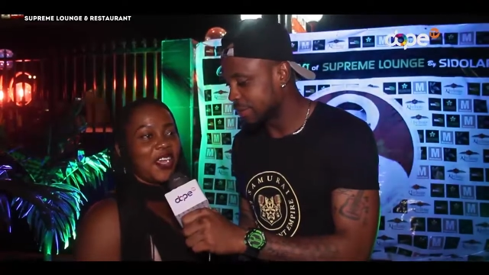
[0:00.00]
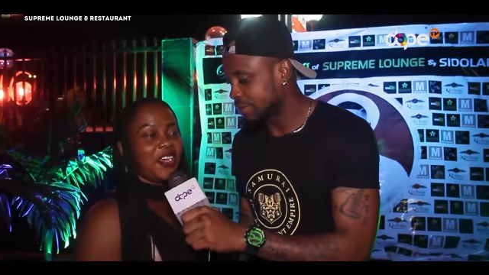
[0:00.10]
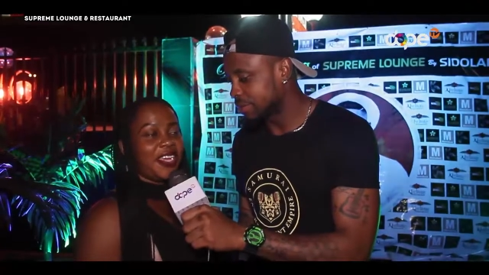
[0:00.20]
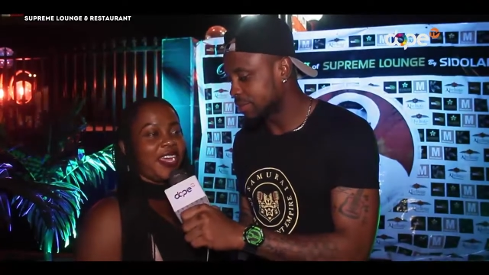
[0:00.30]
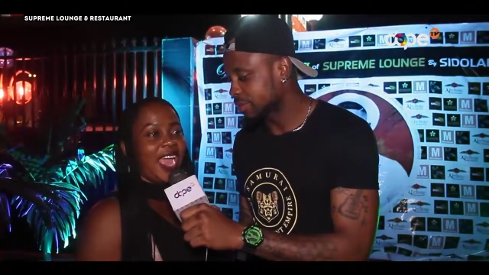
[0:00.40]

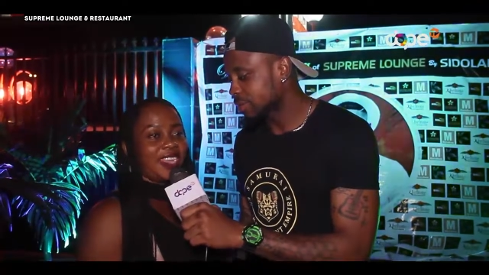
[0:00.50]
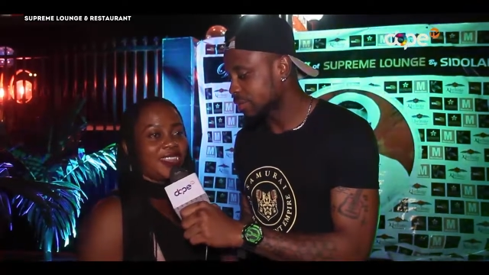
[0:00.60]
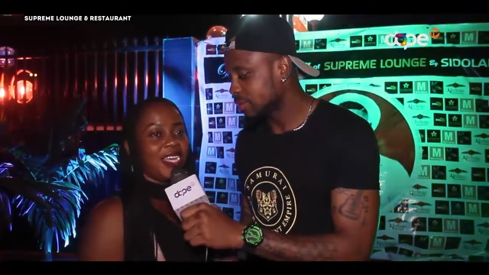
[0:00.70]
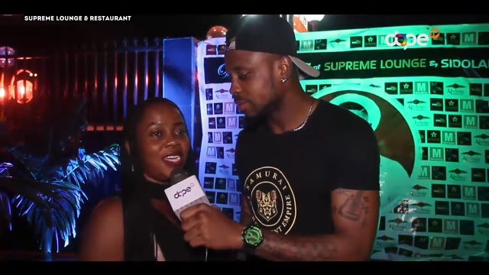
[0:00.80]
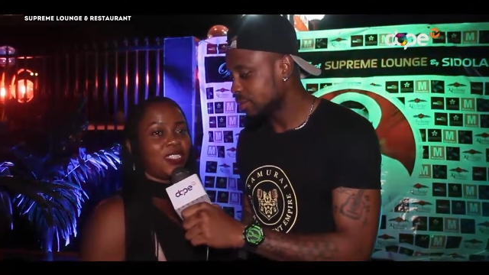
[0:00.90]
Speaker 1: Okay, I
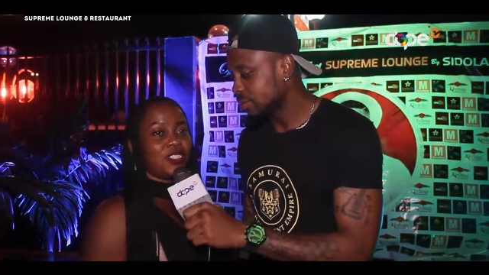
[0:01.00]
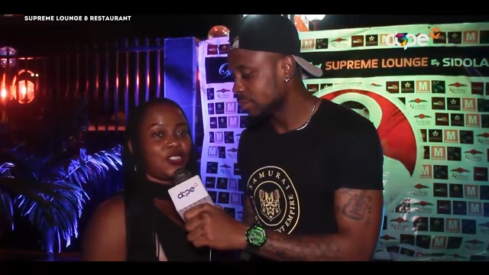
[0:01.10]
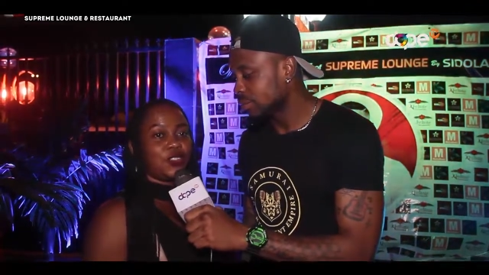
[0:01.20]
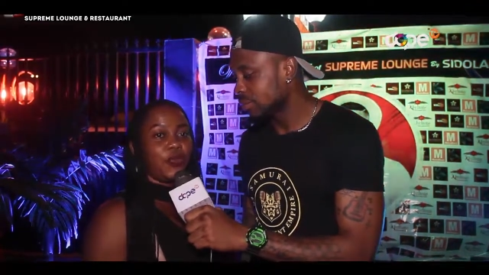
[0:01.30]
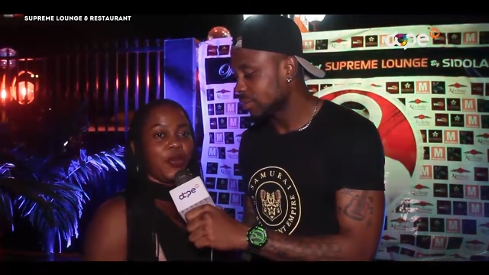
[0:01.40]
think
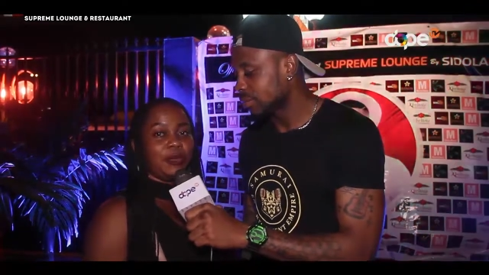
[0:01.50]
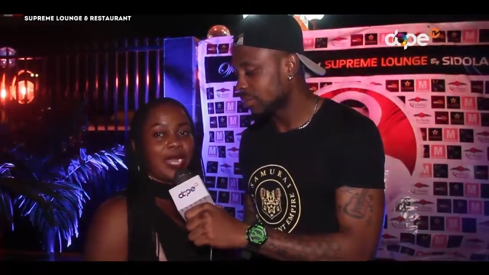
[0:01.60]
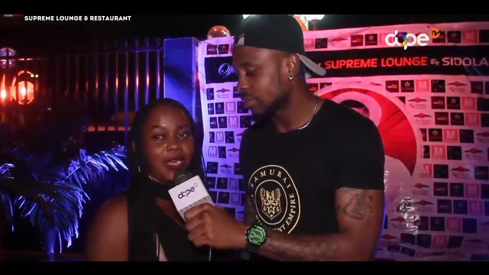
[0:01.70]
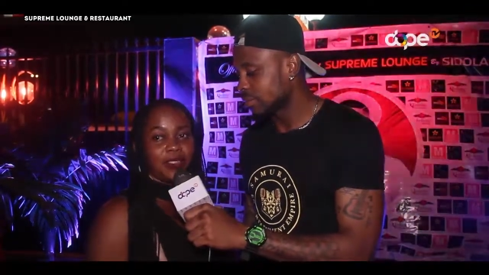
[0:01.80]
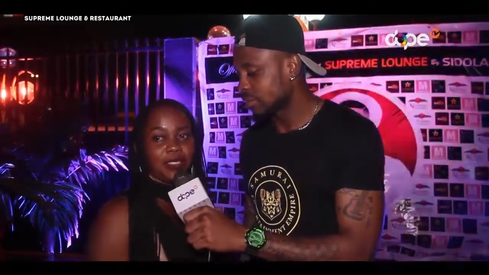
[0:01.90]
Supreme
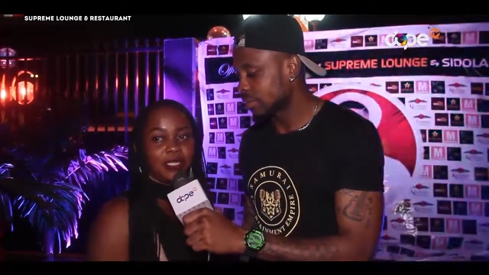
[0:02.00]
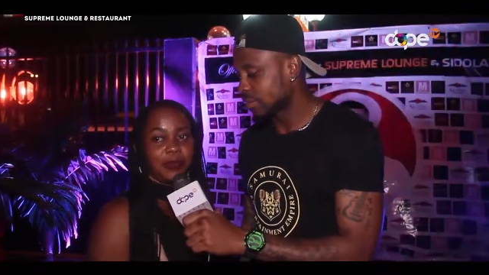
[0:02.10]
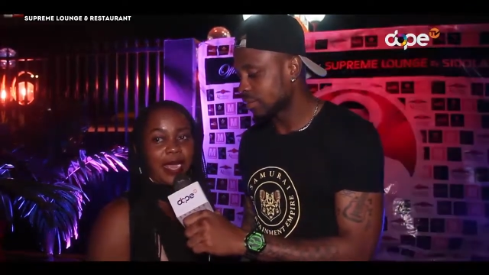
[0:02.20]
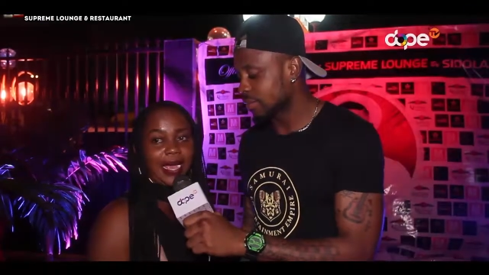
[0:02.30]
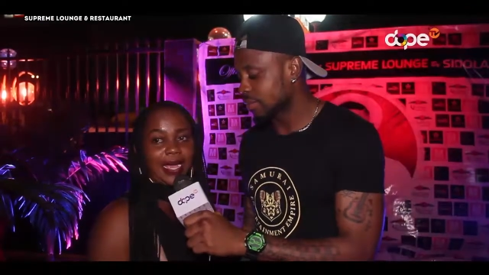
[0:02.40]
Lounge
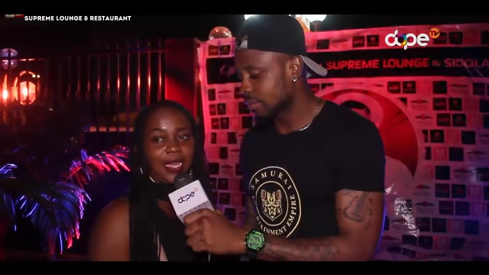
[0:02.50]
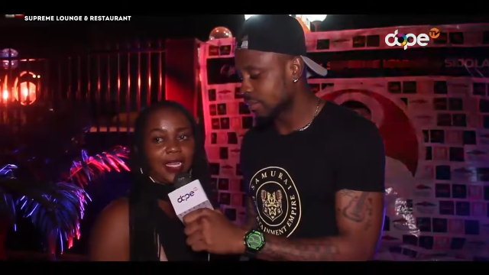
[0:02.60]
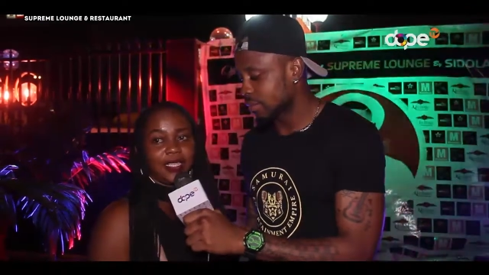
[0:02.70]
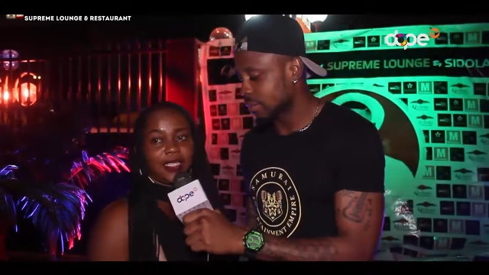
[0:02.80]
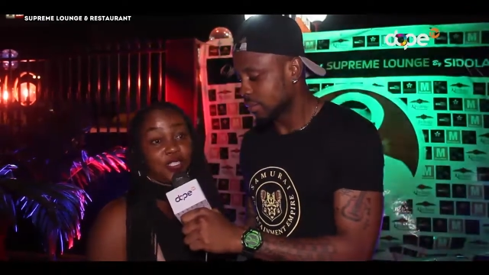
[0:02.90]
by
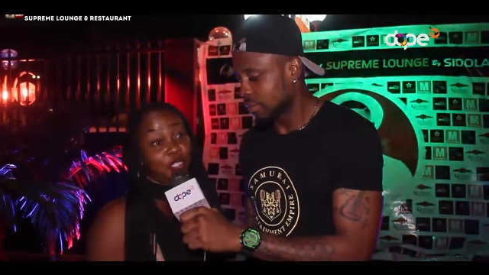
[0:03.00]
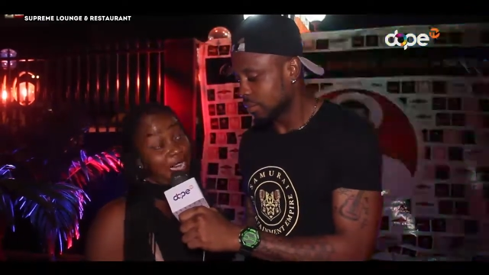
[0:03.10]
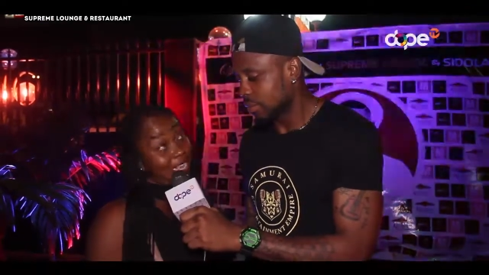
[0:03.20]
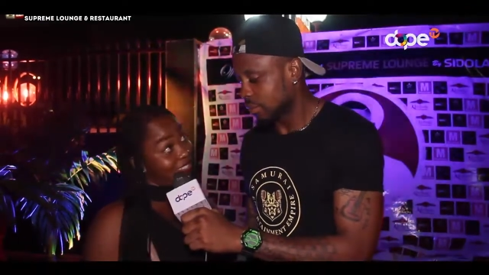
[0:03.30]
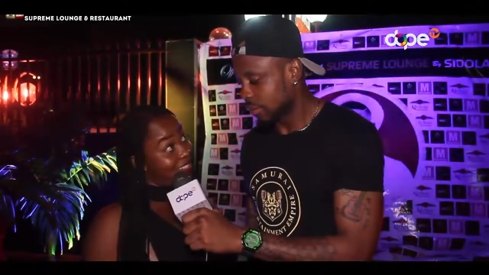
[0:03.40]

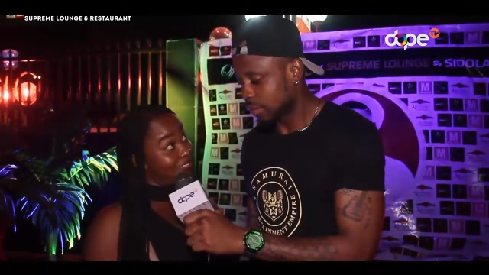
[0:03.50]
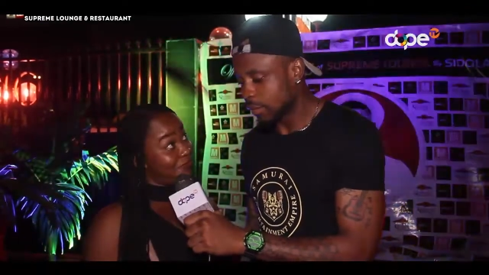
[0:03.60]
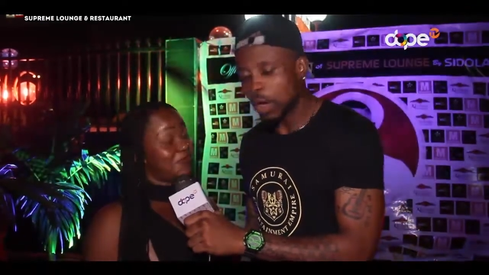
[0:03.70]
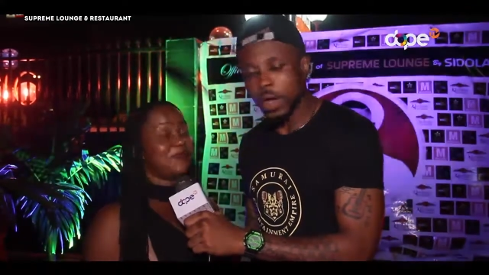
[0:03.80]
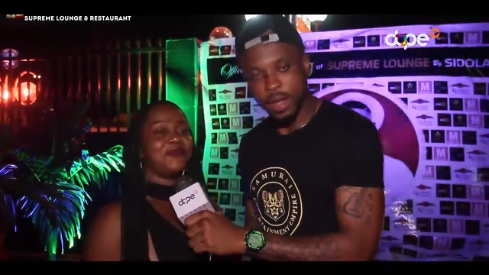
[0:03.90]
Sudola
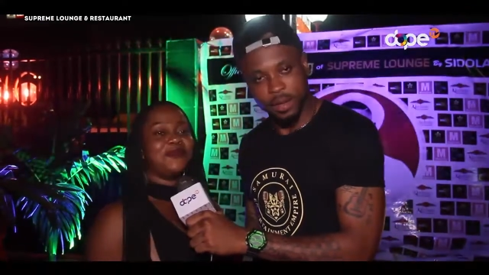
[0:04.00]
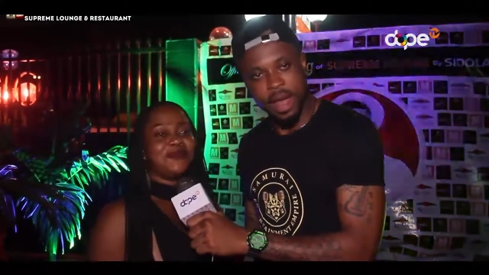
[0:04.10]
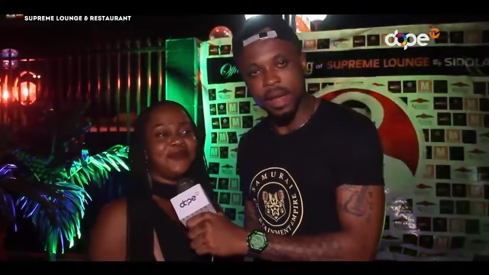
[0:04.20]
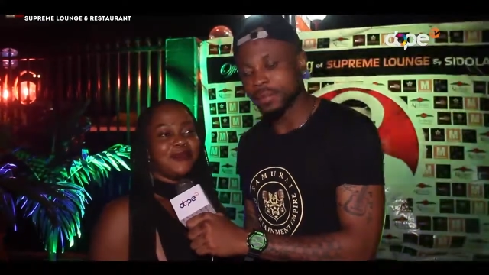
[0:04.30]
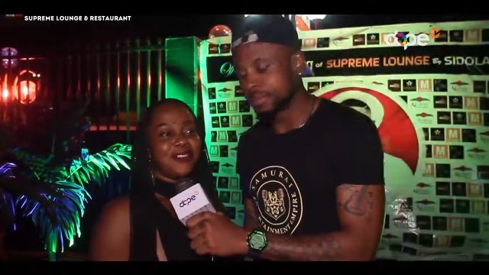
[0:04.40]

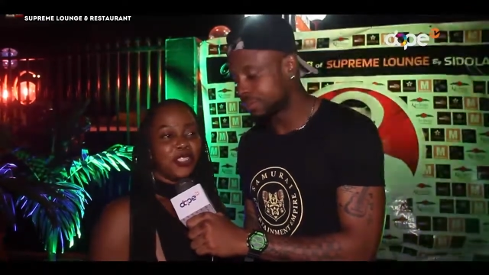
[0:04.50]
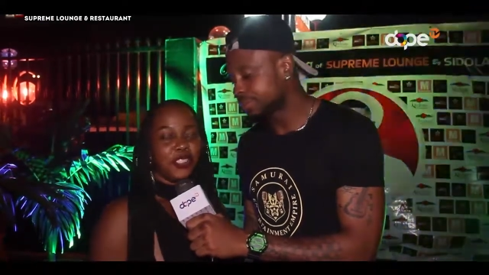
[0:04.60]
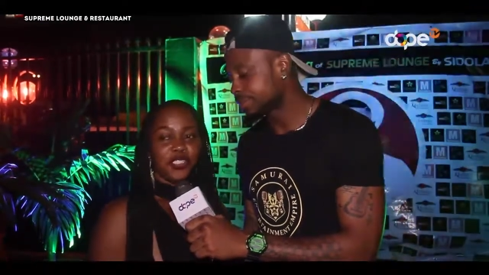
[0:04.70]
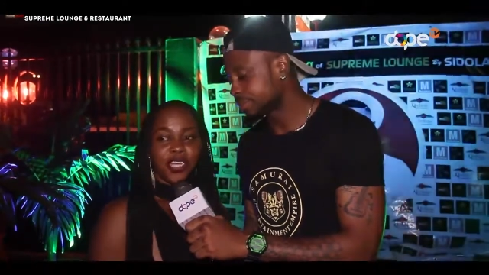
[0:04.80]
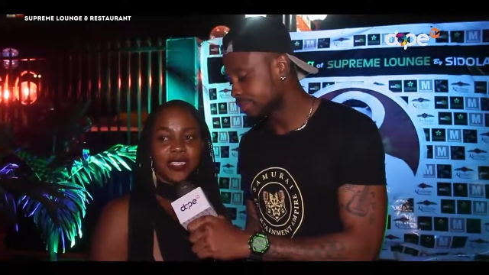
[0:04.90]

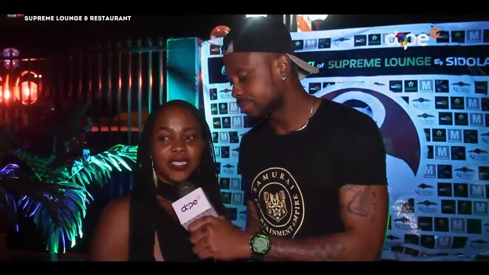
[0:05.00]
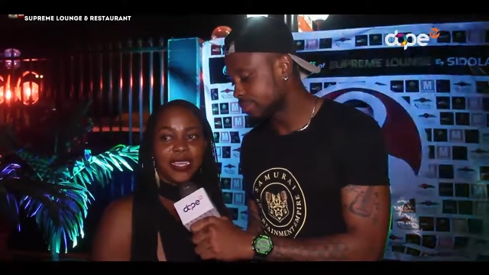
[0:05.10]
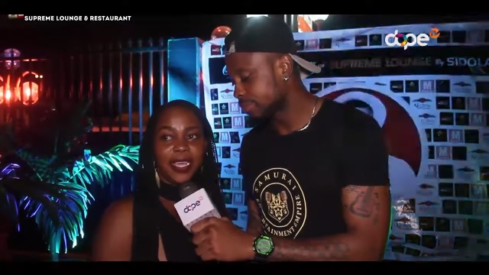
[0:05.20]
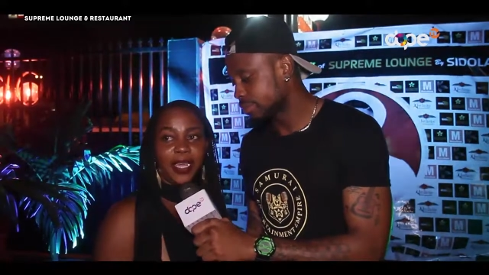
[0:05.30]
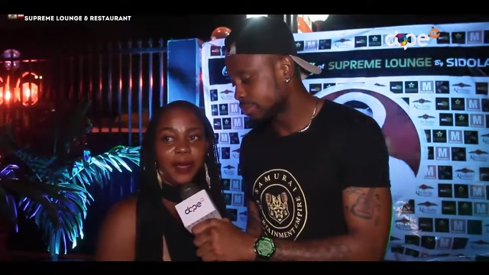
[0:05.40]
should just
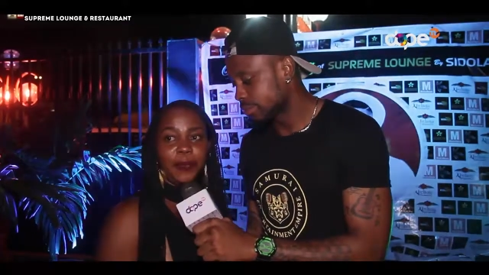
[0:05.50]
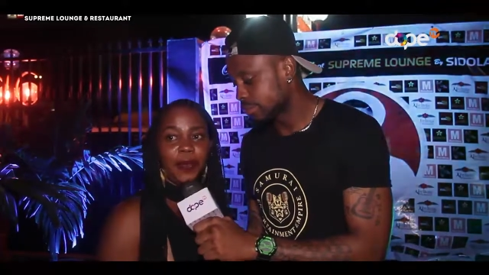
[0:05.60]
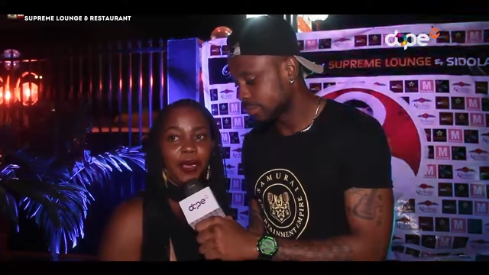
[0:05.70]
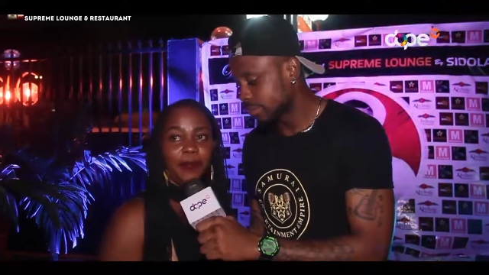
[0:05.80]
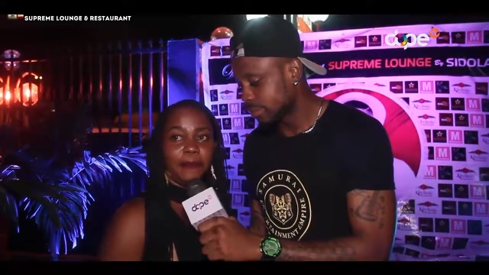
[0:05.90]
keep
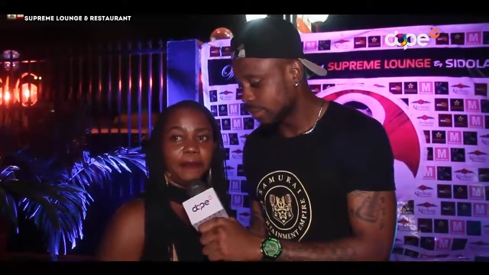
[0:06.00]
um,